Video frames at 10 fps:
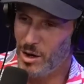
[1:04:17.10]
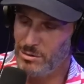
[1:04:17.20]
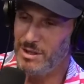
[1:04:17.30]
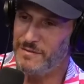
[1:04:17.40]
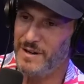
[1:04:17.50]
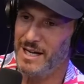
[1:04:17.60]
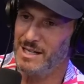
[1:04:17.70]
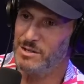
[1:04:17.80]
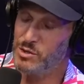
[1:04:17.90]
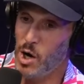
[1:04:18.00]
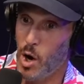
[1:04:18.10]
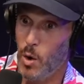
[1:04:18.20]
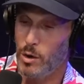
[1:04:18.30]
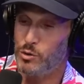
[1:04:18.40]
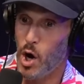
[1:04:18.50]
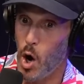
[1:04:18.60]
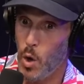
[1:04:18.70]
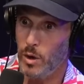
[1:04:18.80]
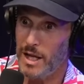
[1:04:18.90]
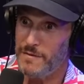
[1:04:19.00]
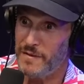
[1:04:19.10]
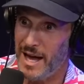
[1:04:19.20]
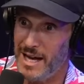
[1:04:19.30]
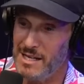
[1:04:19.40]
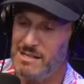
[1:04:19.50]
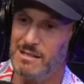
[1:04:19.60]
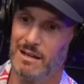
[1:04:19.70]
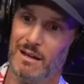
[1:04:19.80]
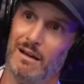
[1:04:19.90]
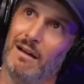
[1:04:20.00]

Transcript: and OnlyFans. No, totally fans.